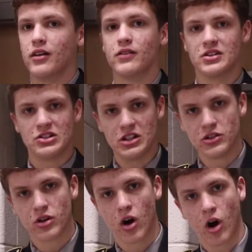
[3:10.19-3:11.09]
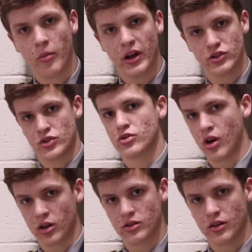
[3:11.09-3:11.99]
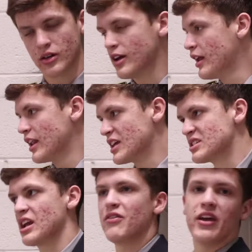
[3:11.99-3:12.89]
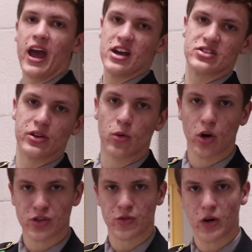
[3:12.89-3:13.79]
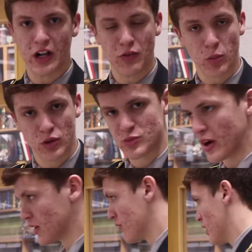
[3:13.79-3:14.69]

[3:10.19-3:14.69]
The senior army instructor. Let's see if he has any words for any of you prospective